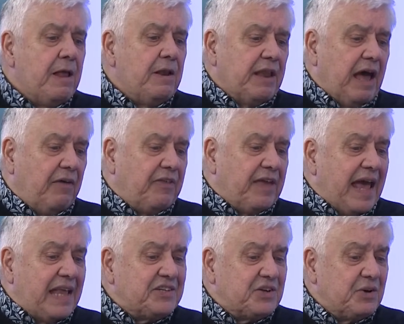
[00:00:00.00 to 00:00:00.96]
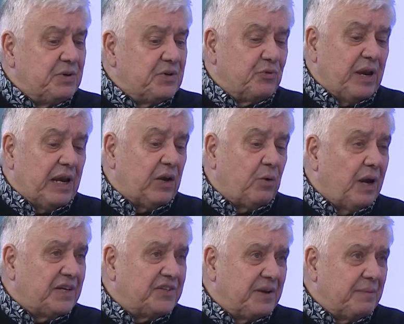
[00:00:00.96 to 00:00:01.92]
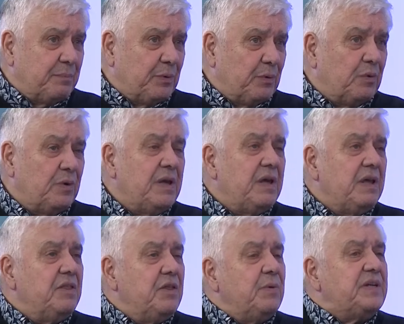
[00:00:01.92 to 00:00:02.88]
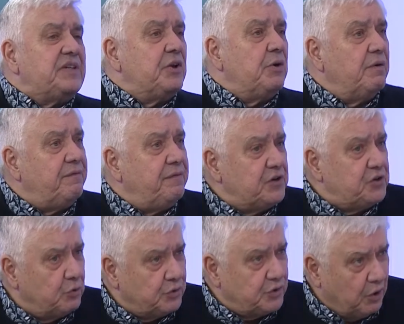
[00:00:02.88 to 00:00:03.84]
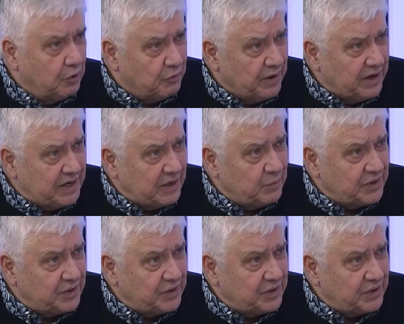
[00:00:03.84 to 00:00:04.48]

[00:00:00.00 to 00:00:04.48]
Now, the answer is really quite simple. There is no official TOG rating with